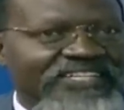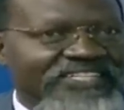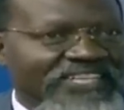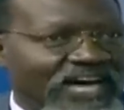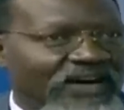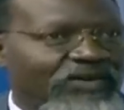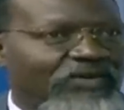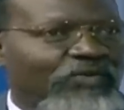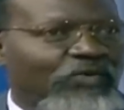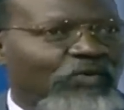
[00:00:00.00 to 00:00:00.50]

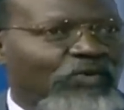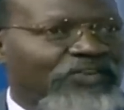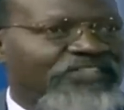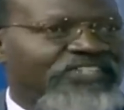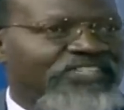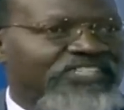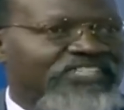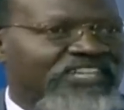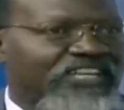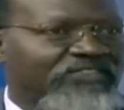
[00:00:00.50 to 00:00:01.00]
down
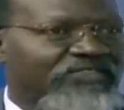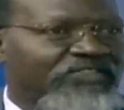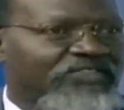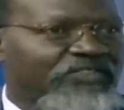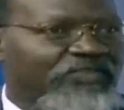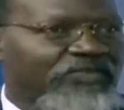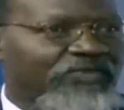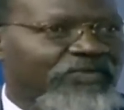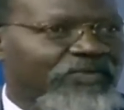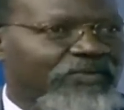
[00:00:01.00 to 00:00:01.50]
watching
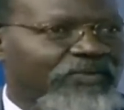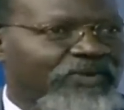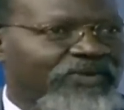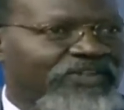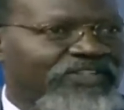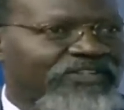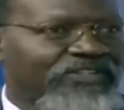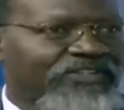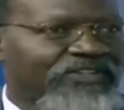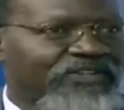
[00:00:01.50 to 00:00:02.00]
television from
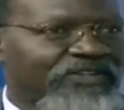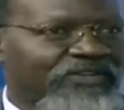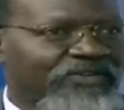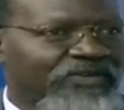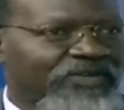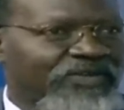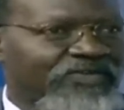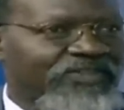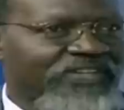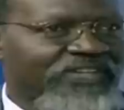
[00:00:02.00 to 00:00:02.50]
morning
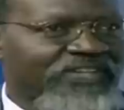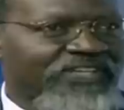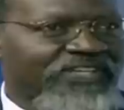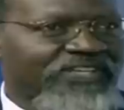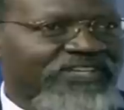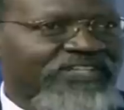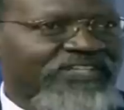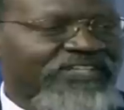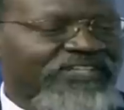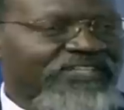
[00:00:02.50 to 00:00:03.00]
to okay. evening.
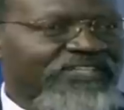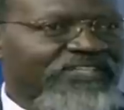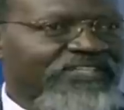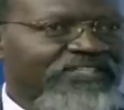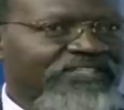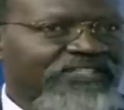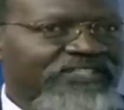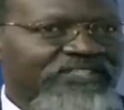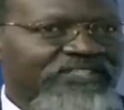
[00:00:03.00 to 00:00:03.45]
Uh, uh, maybe